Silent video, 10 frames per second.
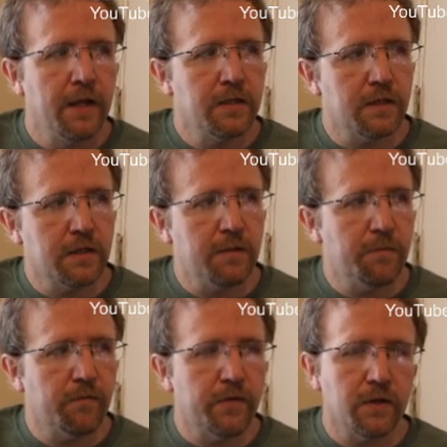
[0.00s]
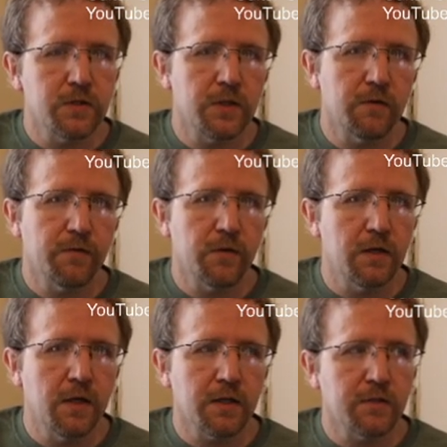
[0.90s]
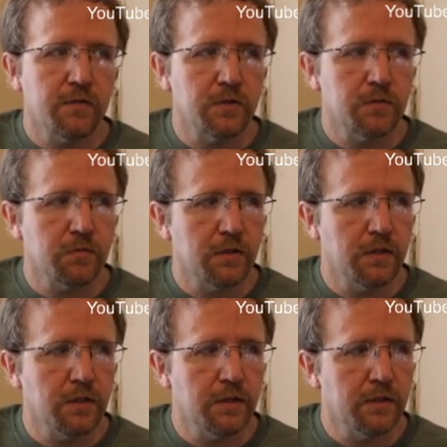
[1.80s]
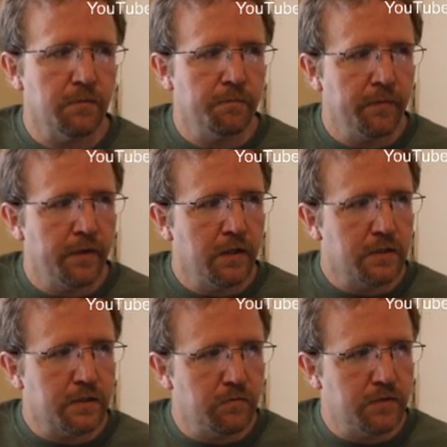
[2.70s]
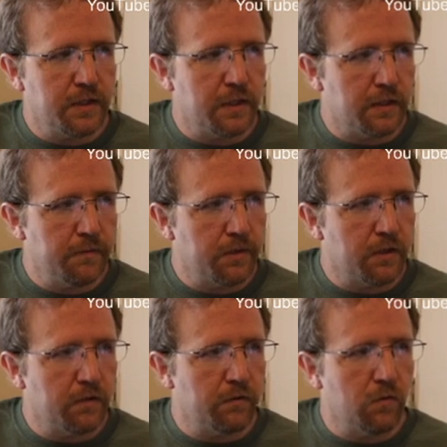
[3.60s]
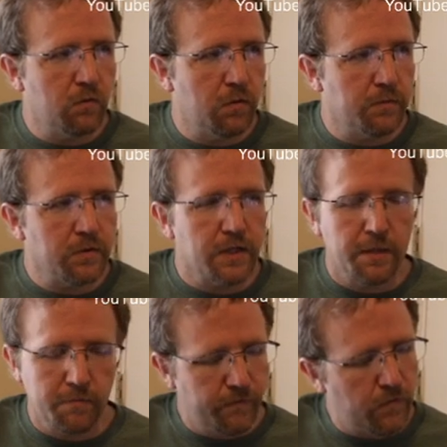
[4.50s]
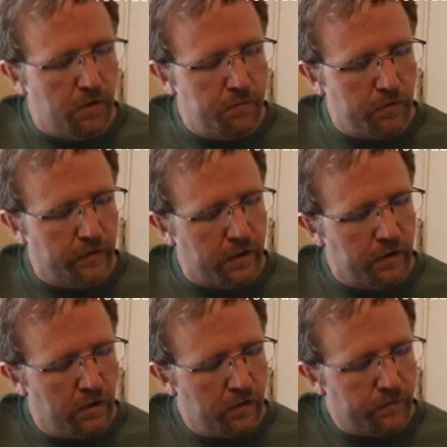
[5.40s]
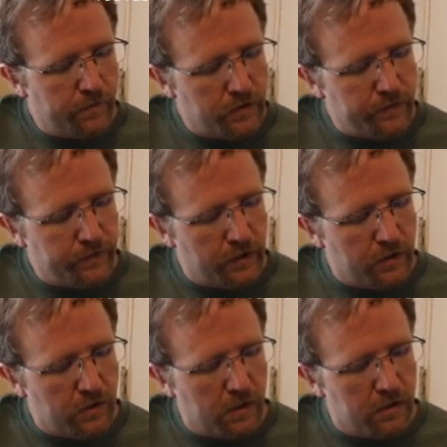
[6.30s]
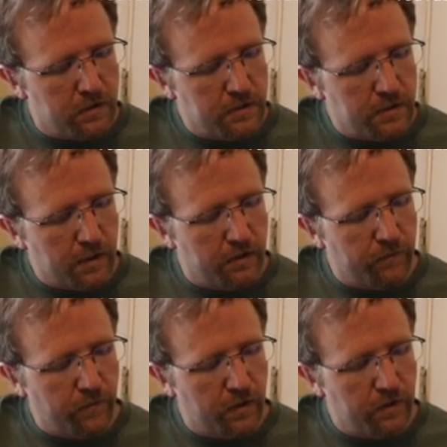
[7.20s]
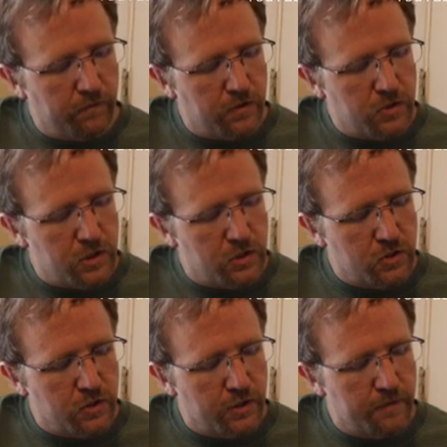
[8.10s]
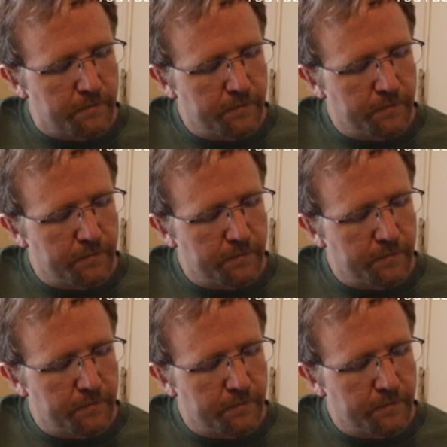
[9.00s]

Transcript: to keep your fingers there for the next chords we're going to do. So D, let me go over it one more time before I move on. First finger on the 2nd fret of the G string,